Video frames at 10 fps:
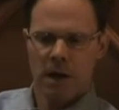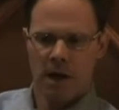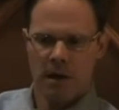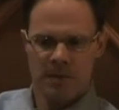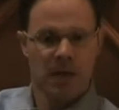
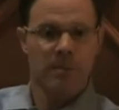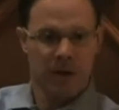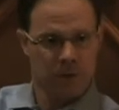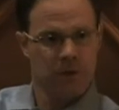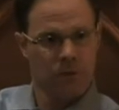um, set of
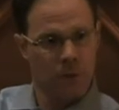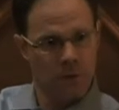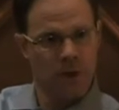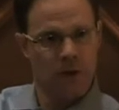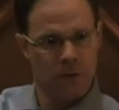metrics
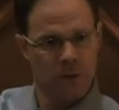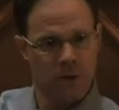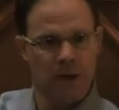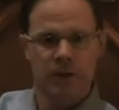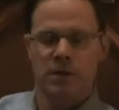for their,
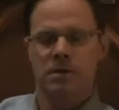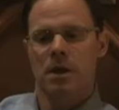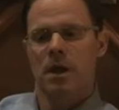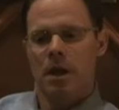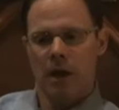their agents,